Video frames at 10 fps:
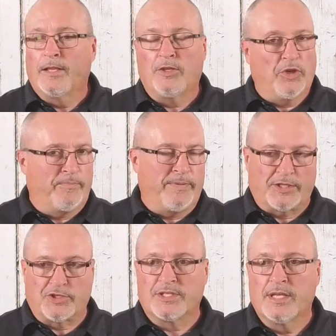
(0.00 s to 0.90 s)
Good
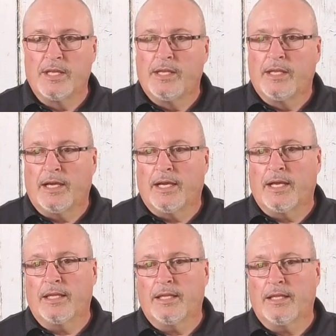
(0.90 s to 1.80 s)
pictures.
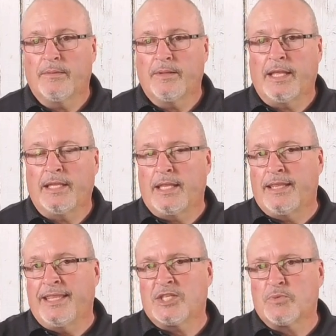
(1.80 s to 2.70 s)

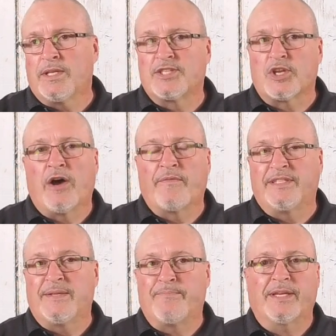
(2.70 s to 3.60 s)
And this one's
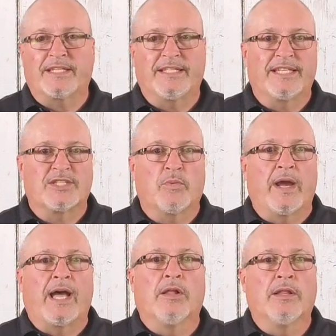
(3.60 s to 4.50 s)
often depicted as
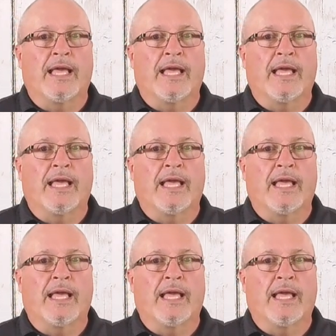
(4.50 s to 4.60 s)
well